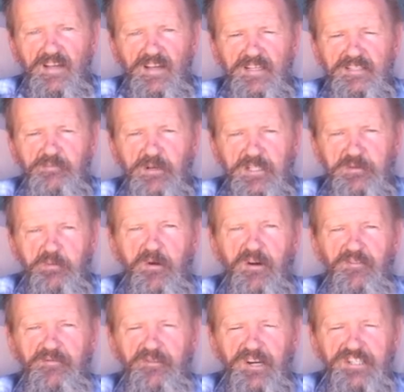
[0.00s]
it's much more
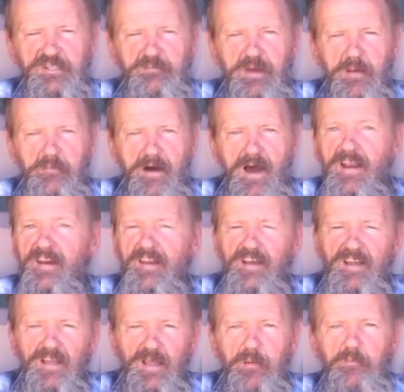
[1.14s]
fresh in my mind,
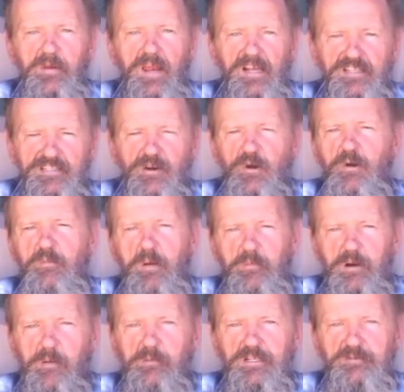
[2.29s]
but I still remember
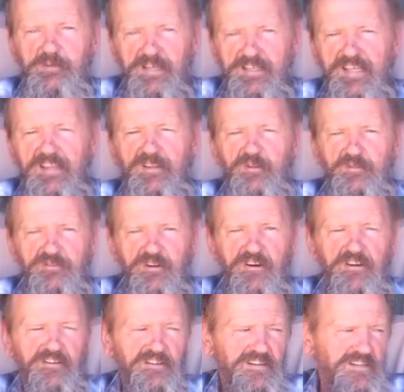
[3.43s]
how much my teeth used to
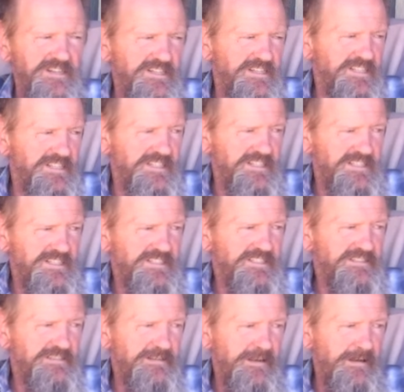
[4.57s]
hurt.
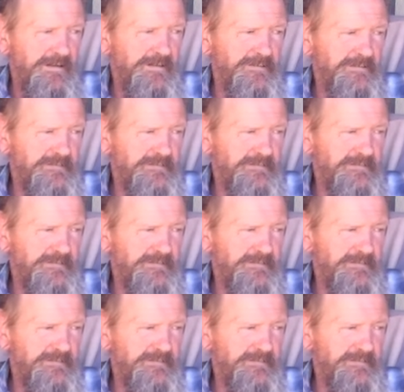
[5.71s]
So,